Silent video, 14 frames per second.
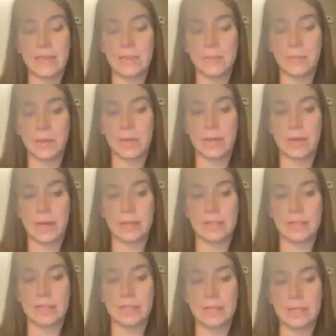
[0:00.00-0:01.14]
the spring
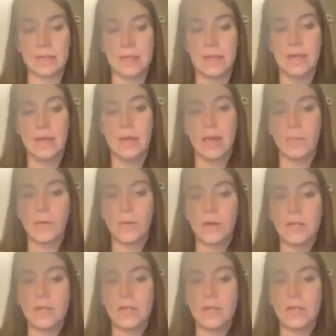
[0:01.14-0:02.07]
constant. And we're